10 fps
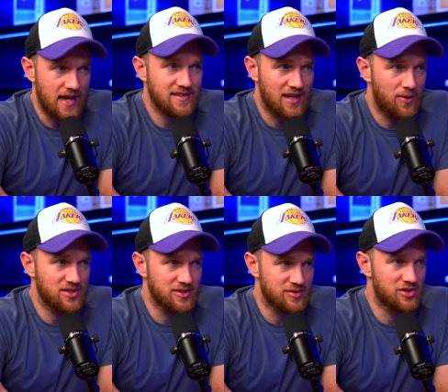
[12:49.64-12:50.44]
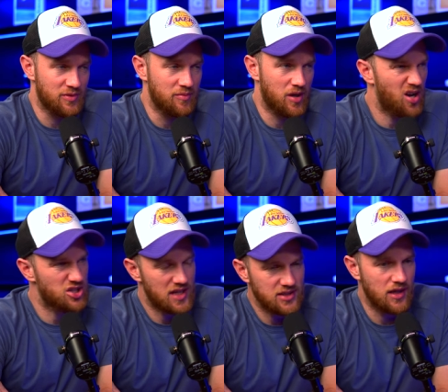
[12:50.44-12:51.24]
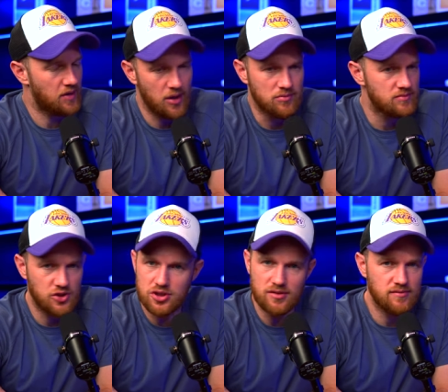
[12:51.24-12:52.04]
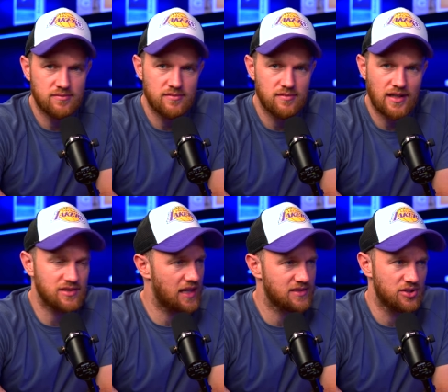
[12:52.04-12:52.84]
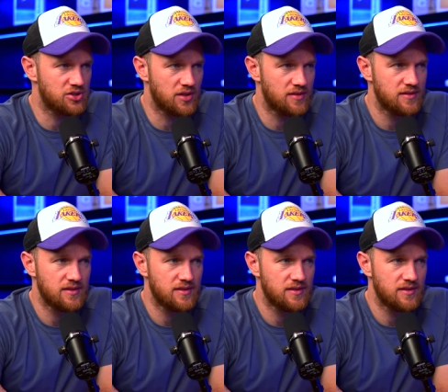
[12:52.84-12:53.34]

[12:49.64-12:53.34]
they ask that question, so some of them go, oh, should I do that? No, you shouldn't. Yeah. That's the last thing you should do.